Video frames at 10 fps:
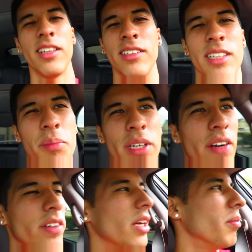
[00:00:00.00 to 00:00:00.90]
I get the same
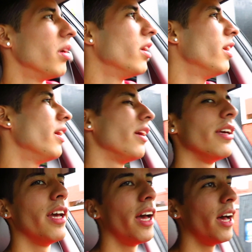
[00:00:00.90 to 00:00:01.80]
double cheeseburger?
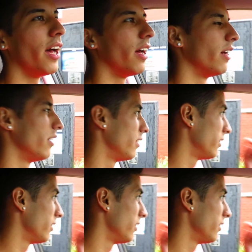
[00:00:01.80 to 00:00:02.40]
Yeah.